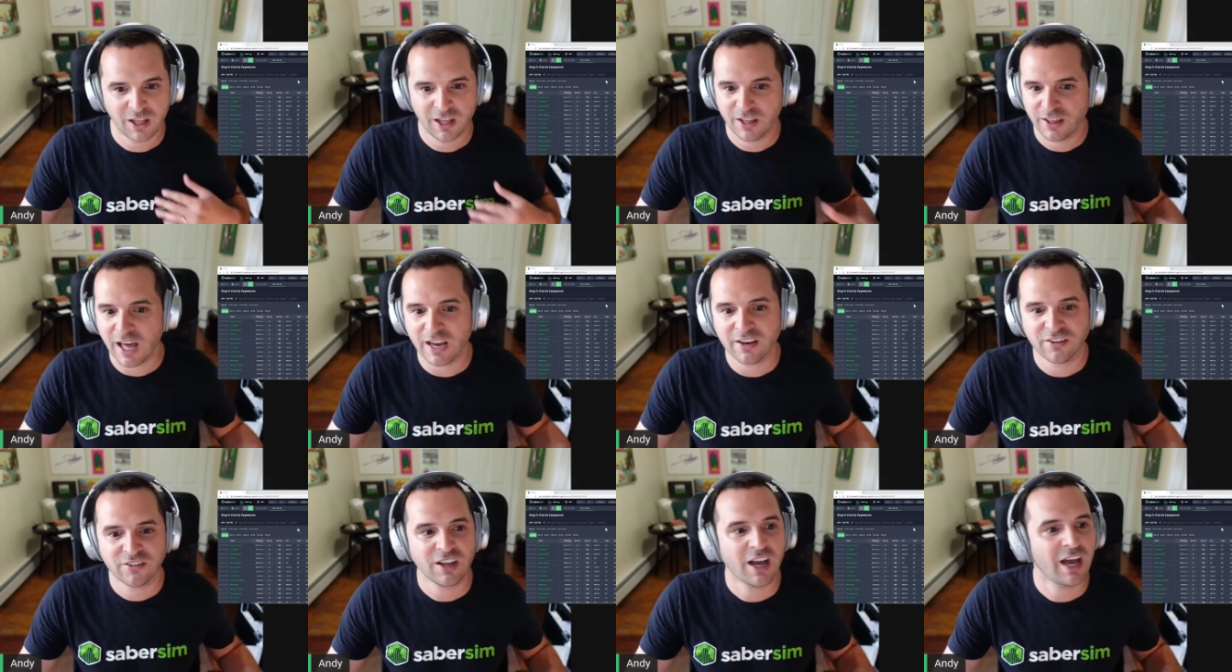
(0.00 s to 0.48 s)

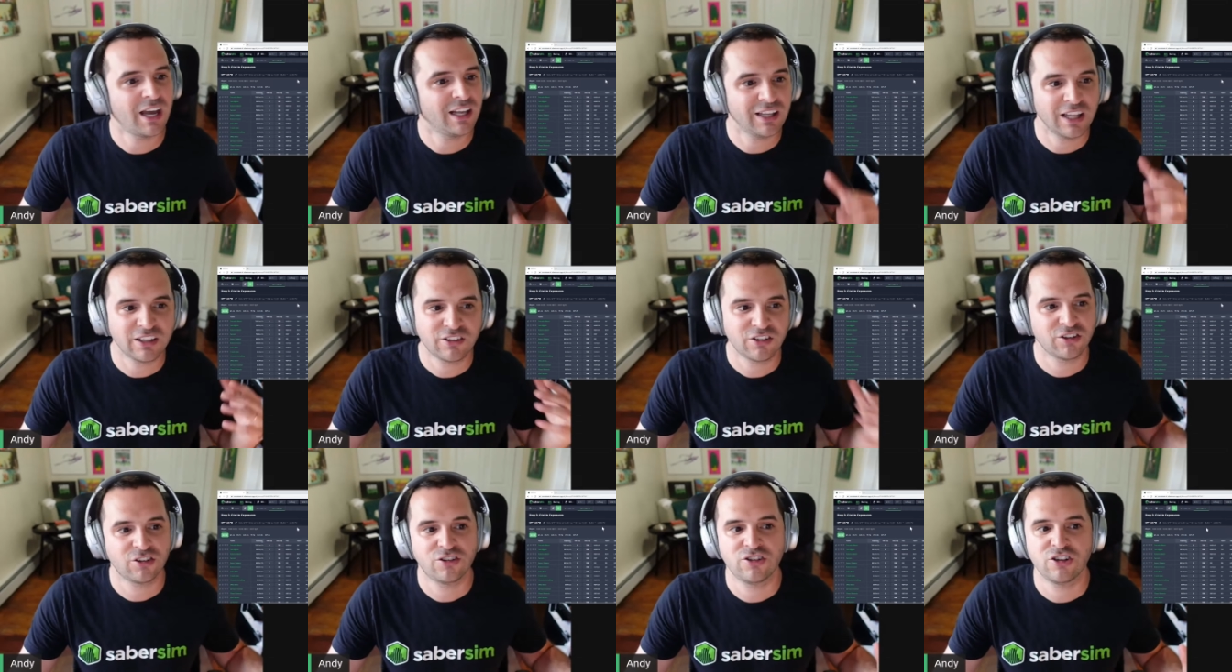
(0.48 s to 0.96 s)
That aside,
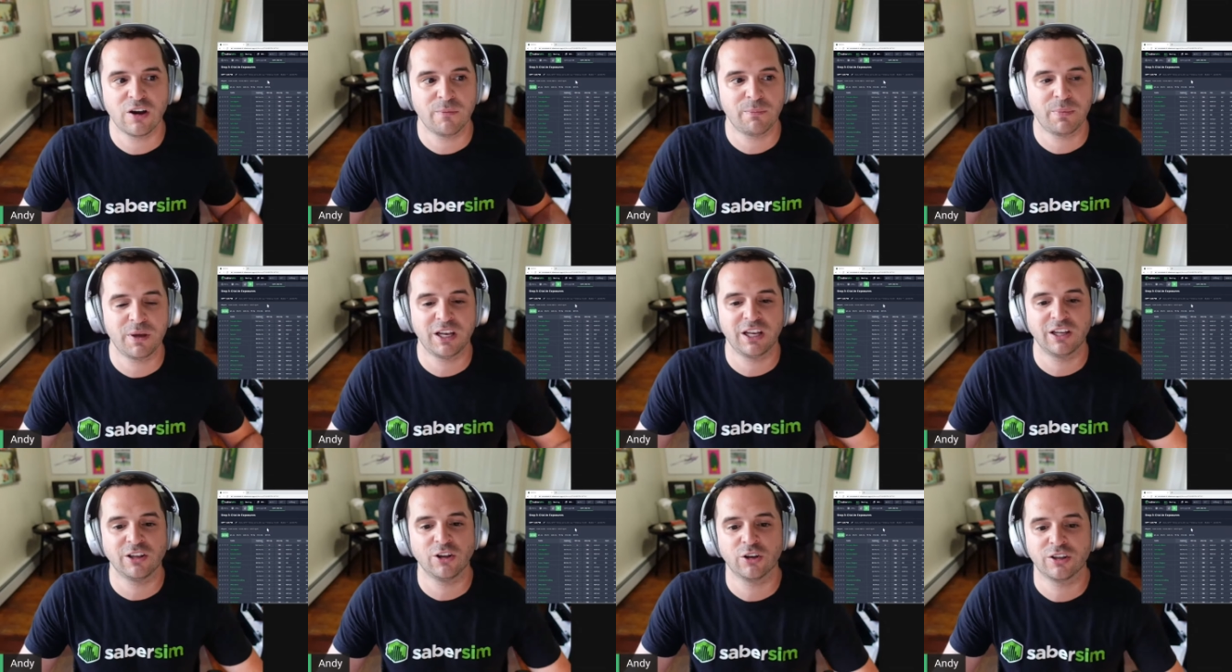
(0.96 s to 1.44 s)
let's just jump
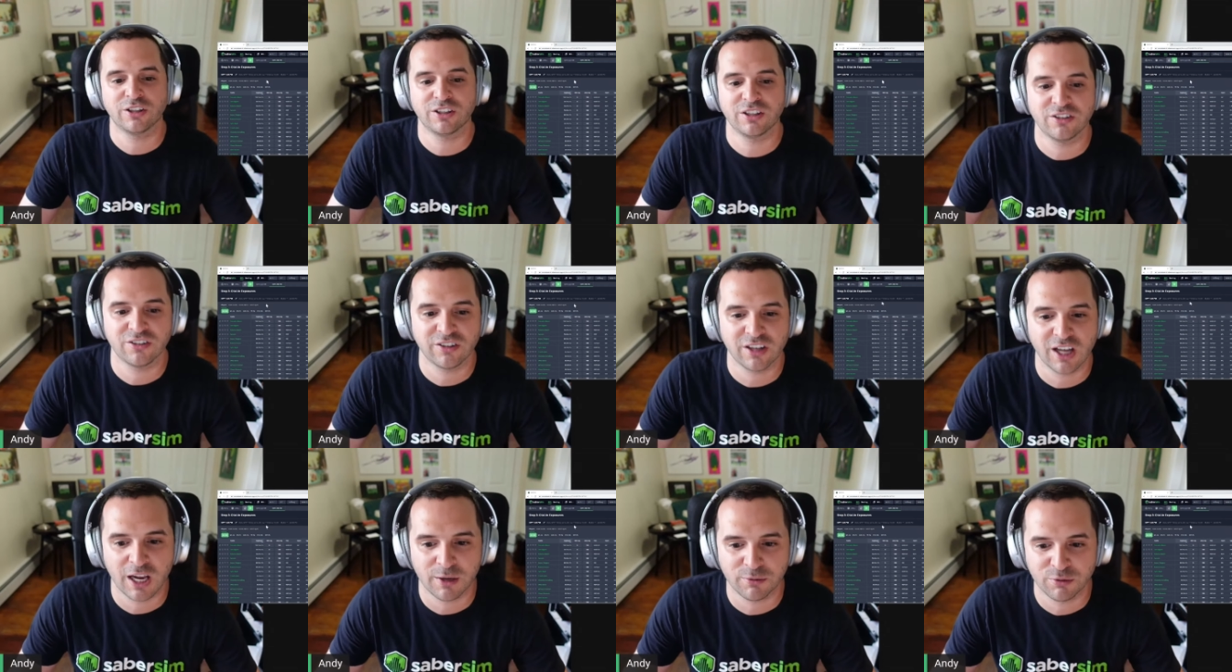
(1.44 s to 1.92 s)
in and look at
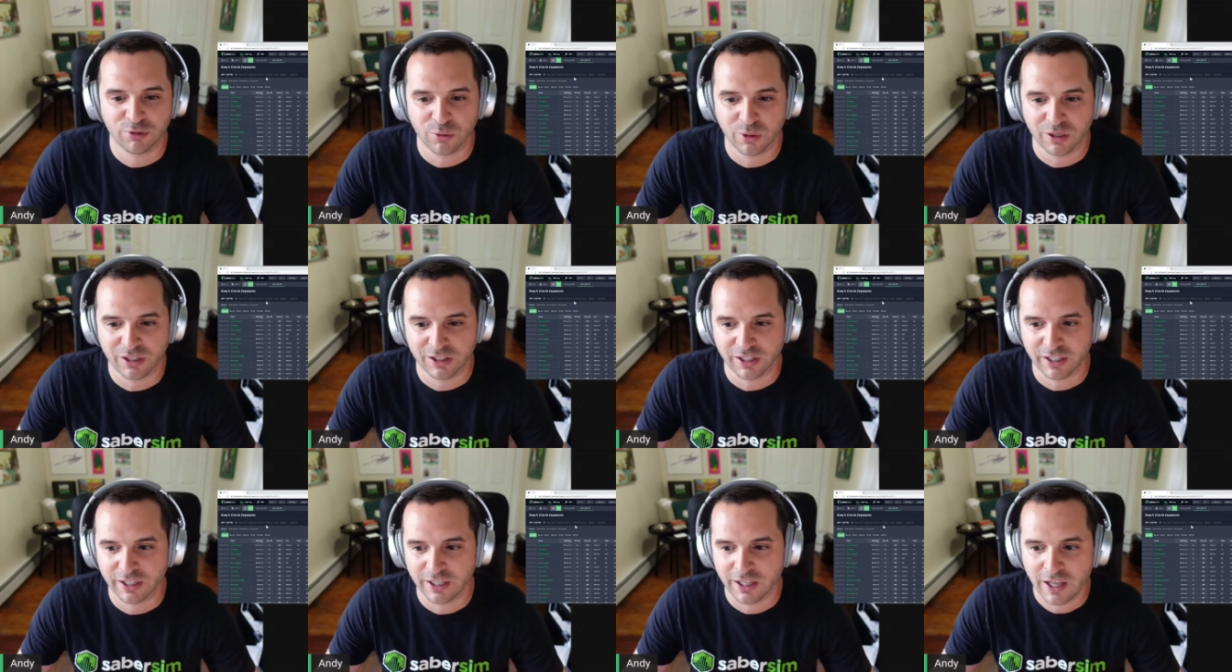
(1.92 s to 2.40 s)
these lineups
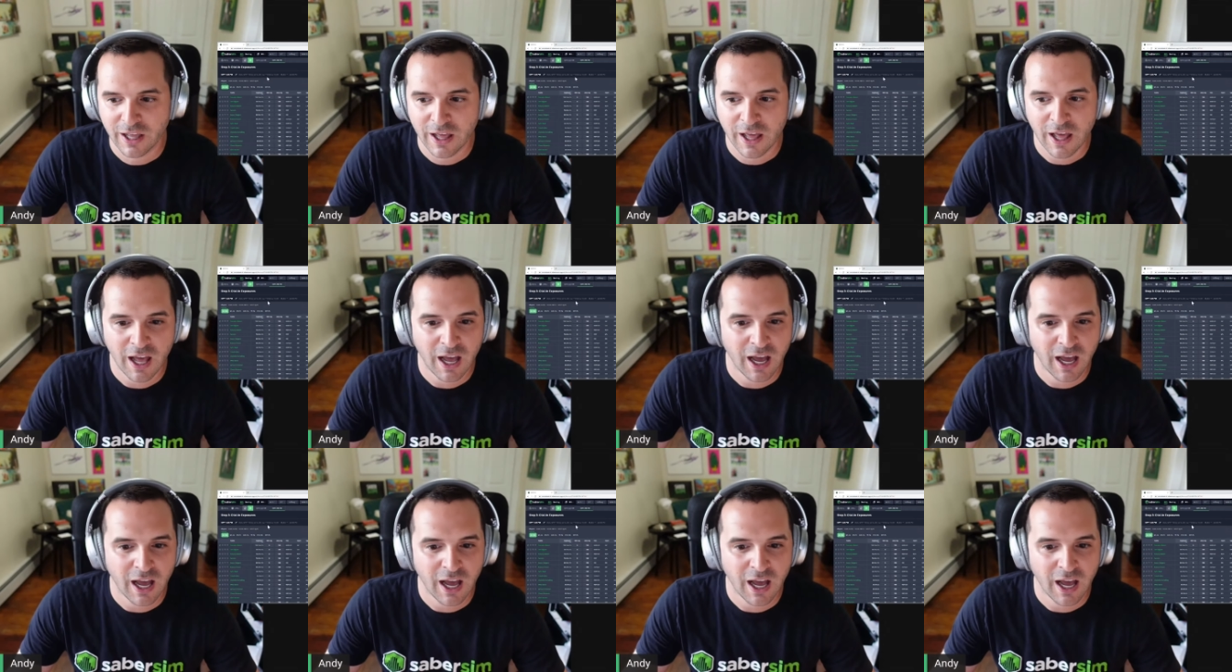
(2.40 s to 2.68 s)
quickly.